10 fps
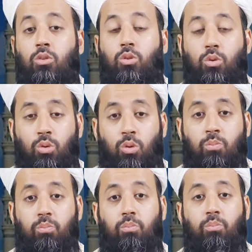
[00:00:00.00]
to
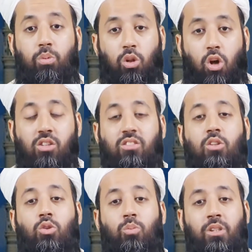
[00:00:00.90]
whom belongs
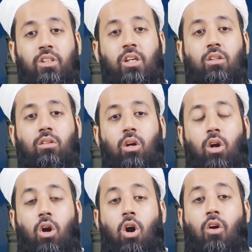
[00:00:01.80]
the dominion
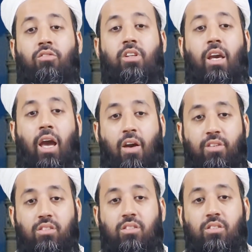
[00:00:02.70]
of the
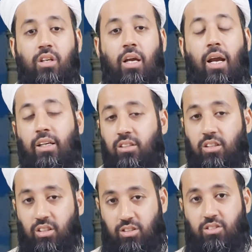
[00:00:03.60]
heavens and
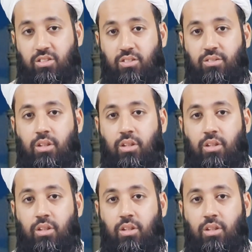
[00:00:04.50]
the earth.